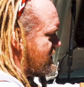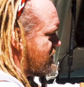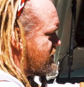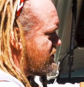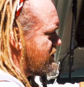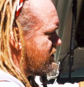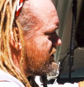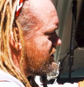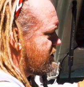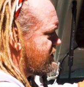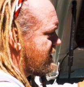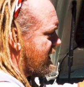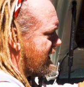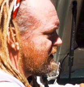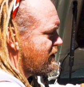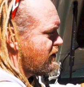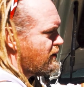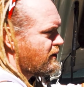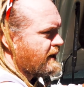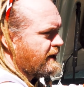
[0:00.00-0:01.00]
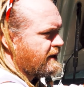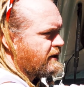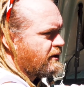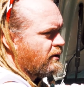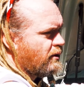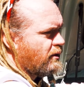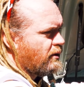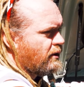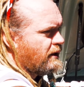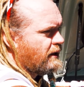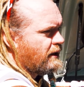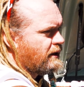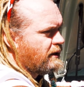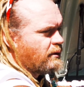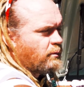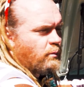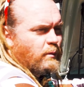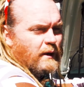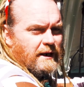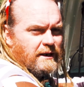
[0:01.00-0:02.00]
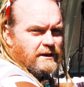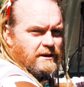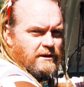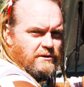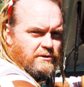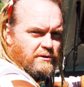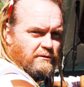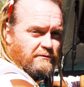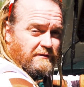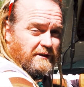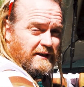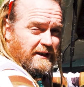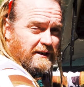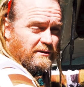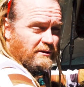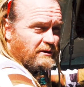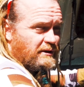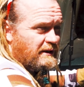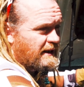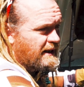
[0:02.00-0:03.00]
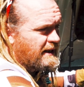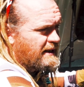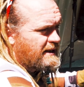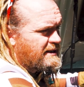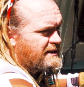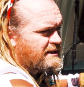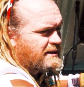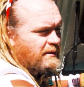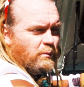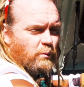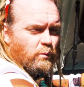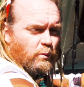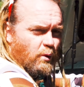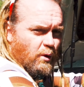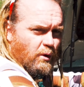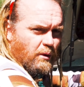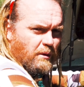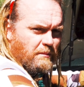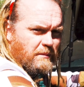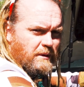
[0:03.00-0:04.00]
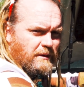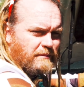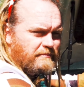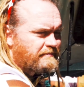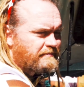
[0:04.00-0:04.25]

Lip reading: should take a look at your oil when your vehicle is warm.